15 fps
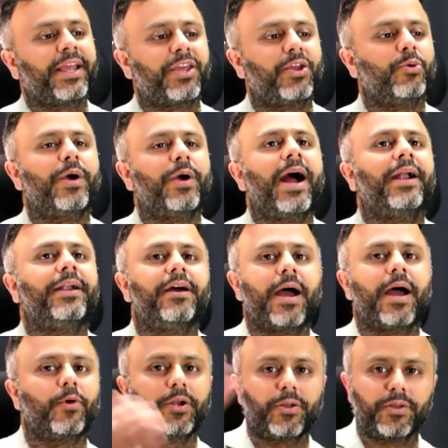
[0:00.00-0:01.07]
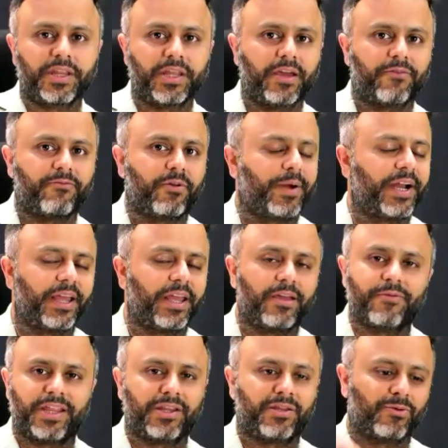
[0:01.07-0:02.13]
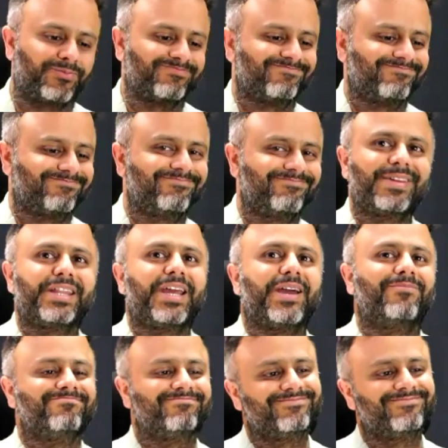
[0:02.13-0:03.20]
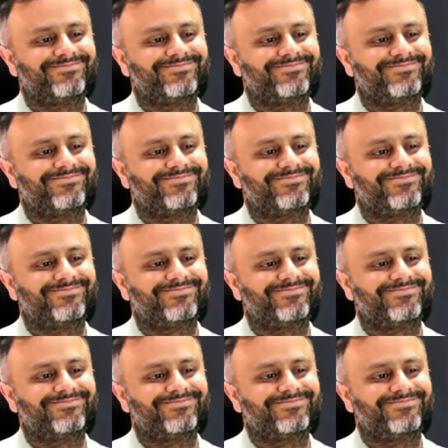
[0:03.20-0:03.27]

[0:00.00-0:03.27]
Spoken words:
Thank you. And I'm going to see everybody very soon. See ya.